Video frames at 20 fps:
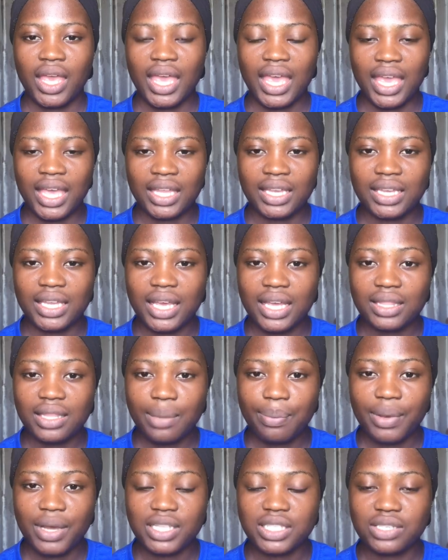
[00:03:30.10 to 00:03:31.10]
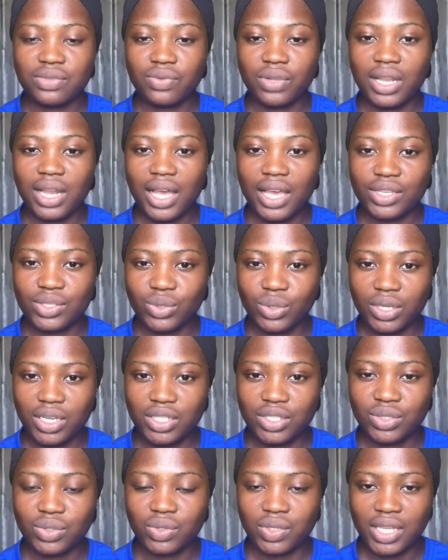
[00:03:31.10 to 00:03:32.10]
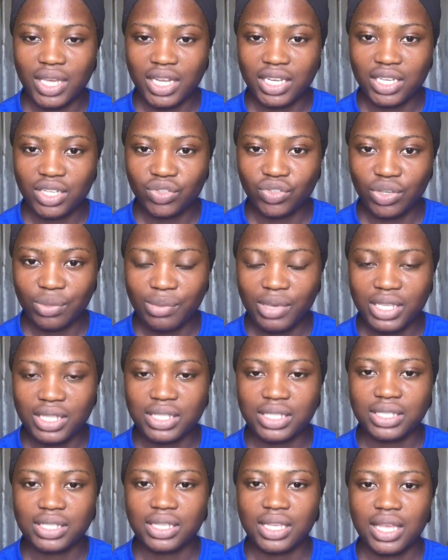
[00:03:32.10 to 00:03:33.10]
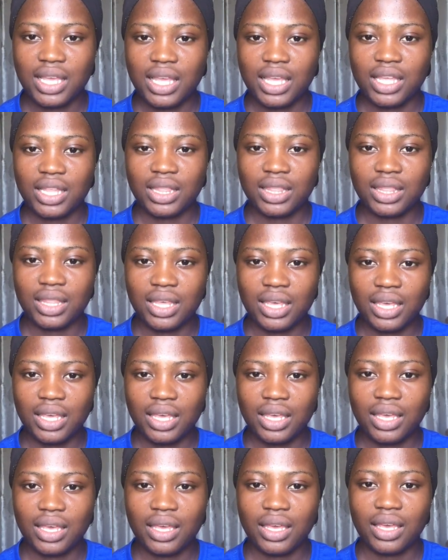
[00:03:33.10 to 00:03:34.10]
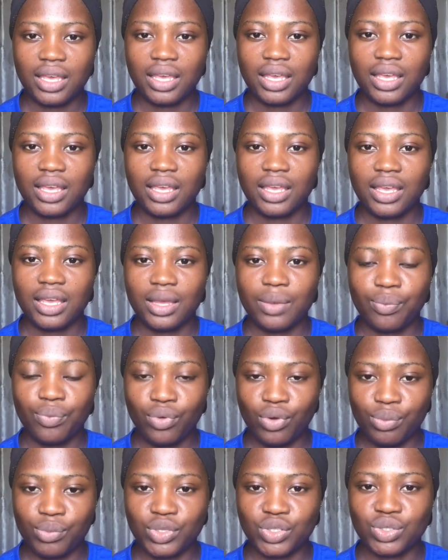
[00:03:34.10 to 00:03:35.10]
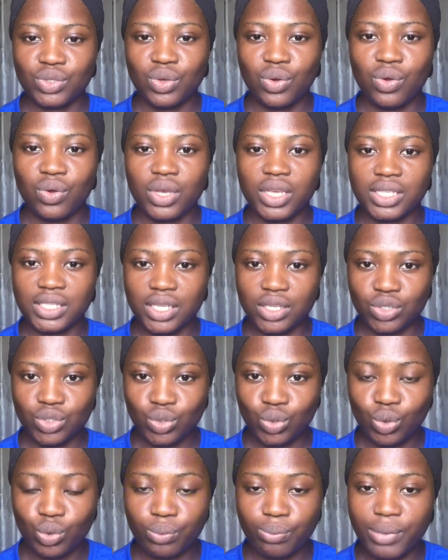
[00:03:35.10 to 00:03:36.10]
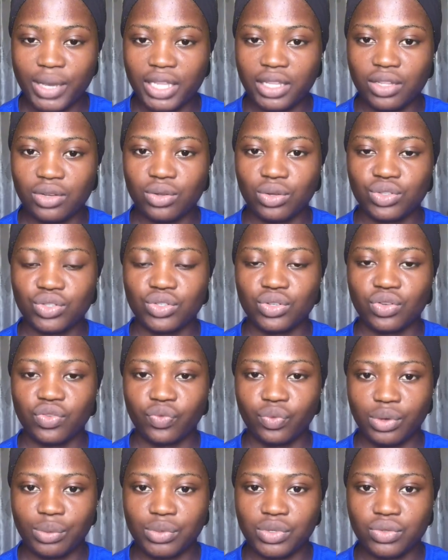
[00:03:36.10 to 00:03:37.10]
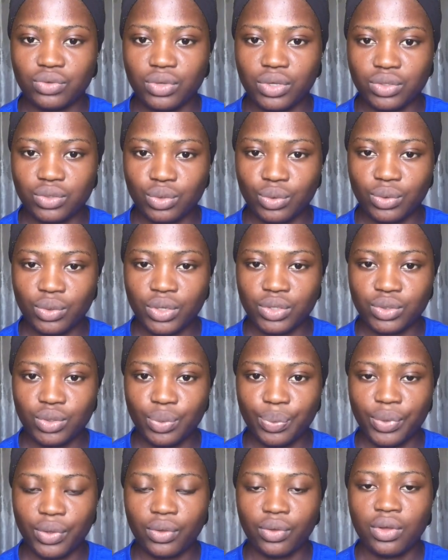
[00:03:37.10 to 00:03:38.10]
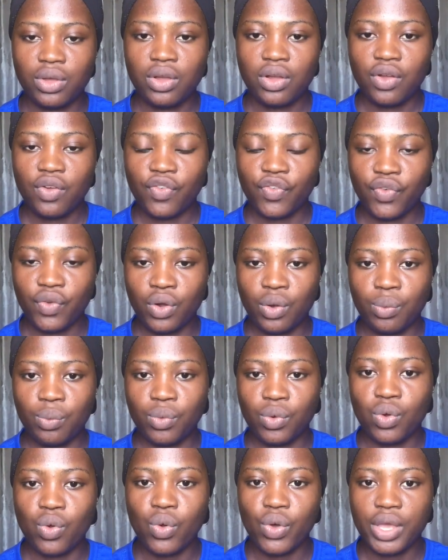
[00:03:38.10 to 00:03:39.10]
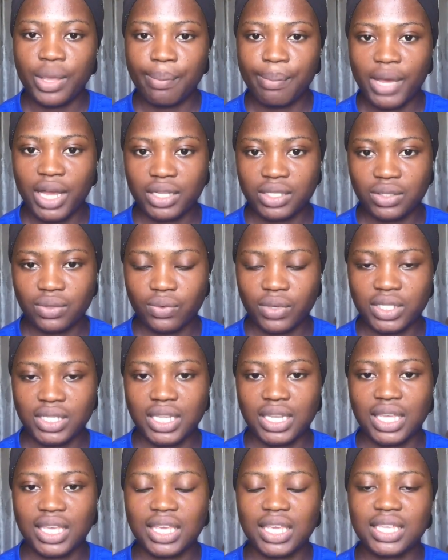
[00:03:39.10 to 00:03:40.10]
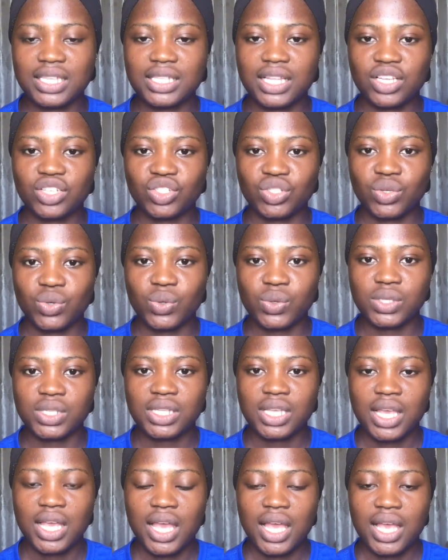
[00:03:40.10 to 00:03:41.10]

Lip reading: and the other party relies on it to their detriment, the promisor is stopped by the doctrine of promissory estoppel from going back to it. And a case that shows